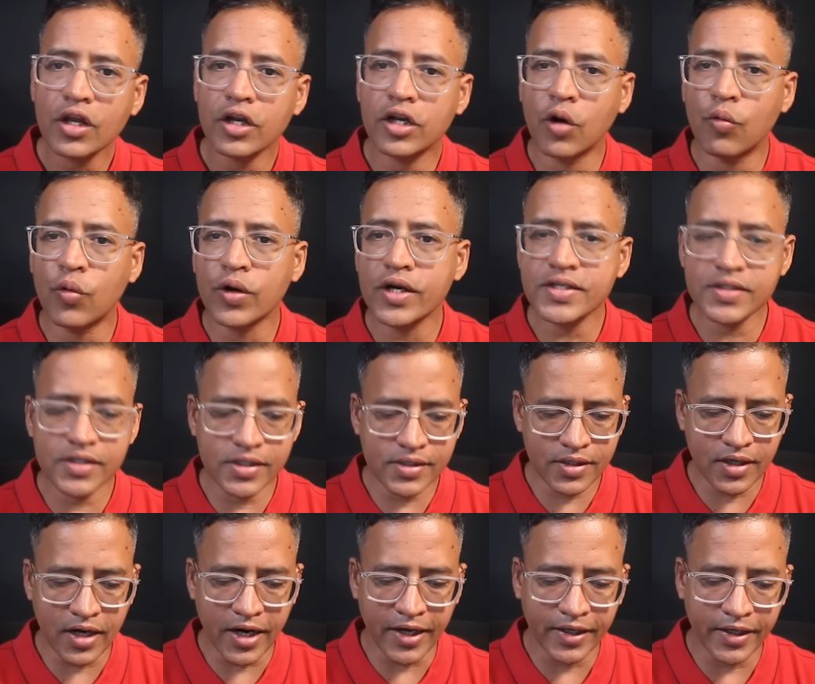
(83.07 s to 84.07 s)
Now, what is this
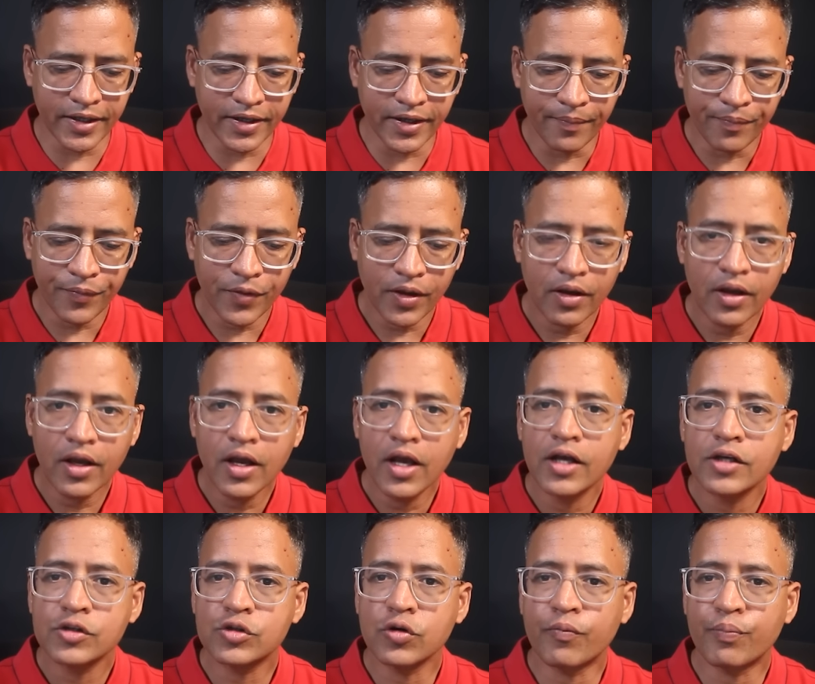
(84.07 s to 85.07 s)
criteria?
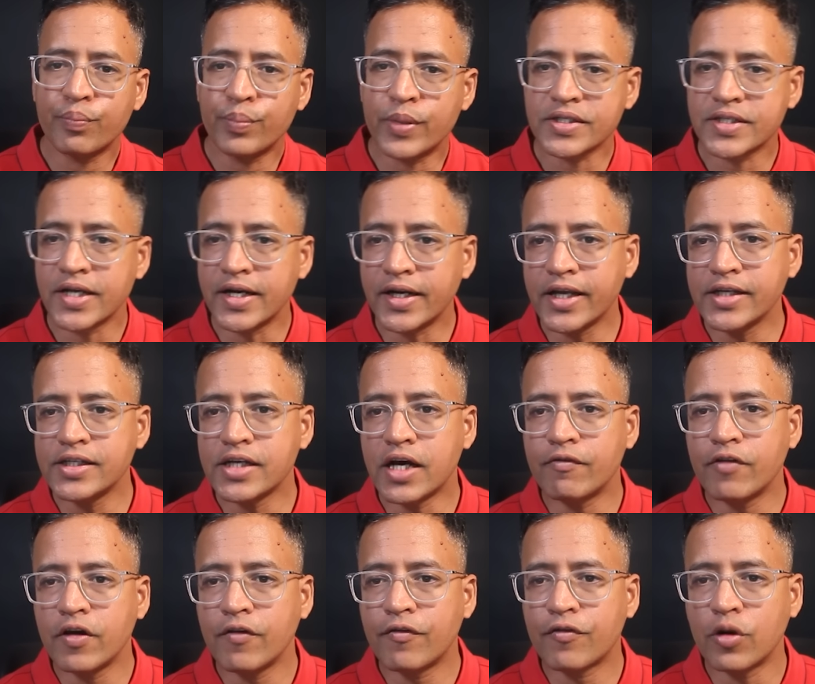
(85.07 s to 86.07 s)
So percentage
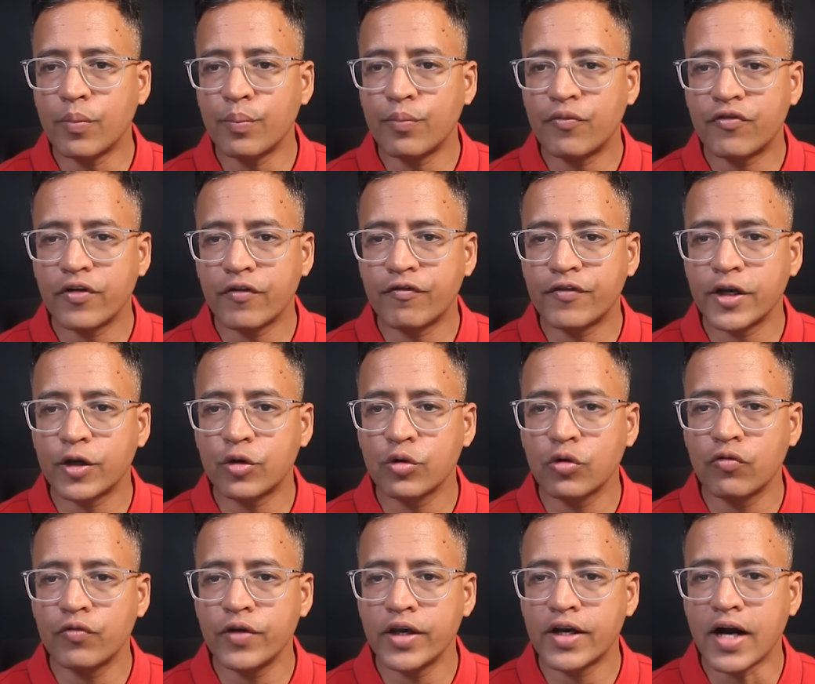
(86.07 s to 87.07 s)
away from
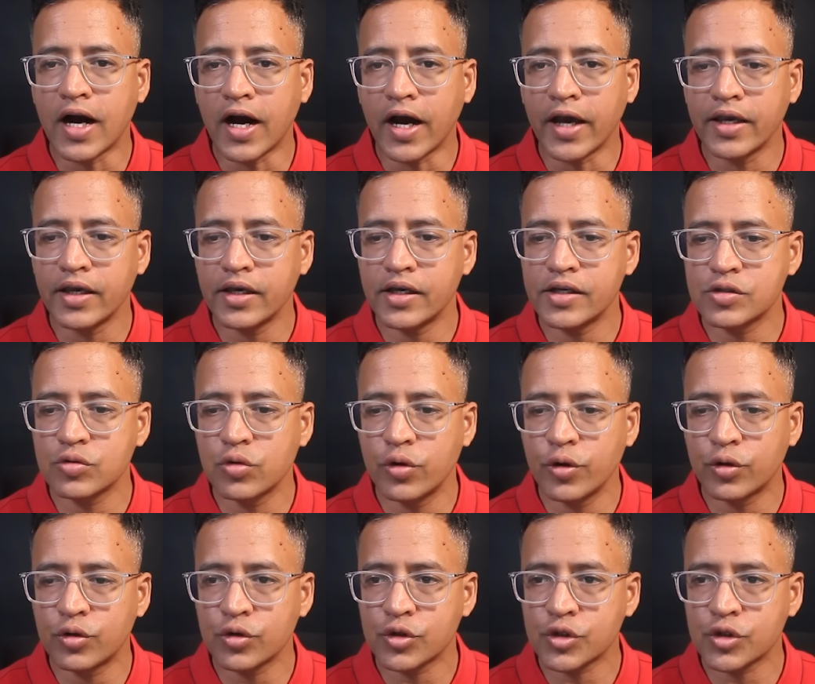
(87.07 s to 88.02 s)
52-week high is going to